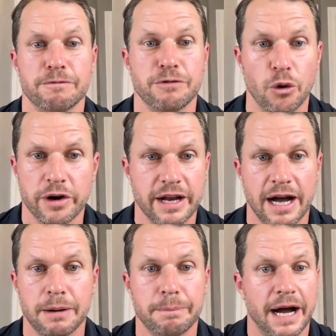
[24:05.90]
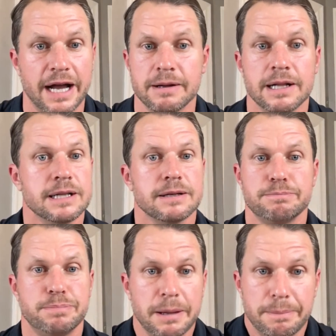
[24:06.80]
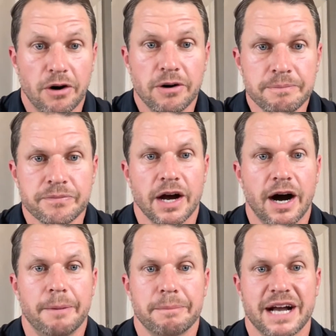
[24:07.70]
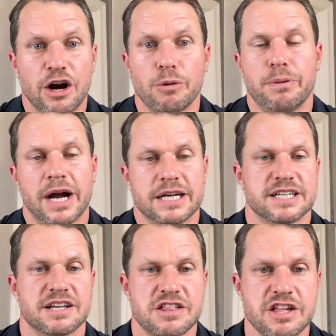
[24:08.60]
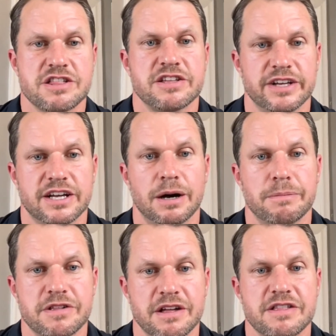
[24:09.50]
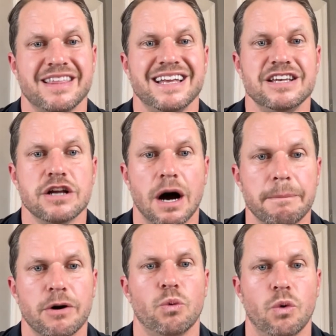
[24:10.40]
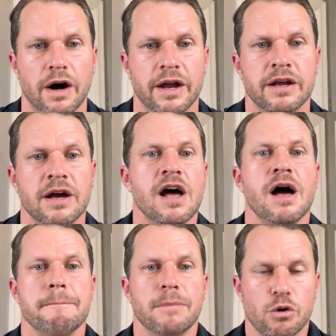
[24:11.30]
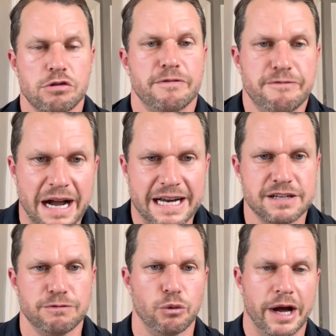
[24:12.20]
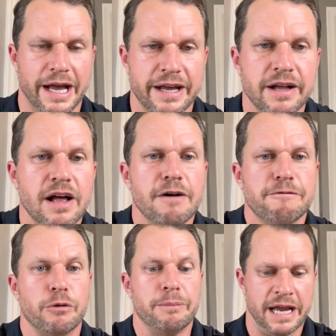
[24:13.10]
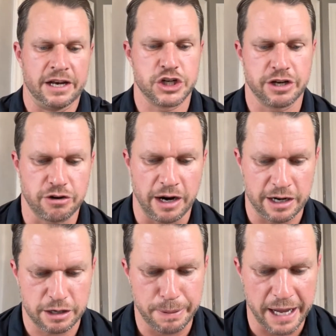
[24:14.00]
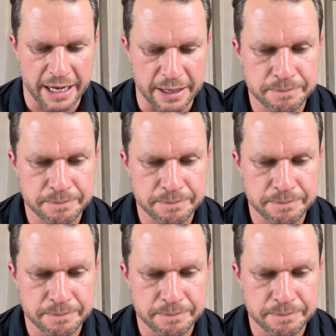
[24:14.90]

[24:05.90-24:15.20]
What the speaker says: voted on by people, chiropractic consistently comes as the #1 most effective way for managing chronic pain.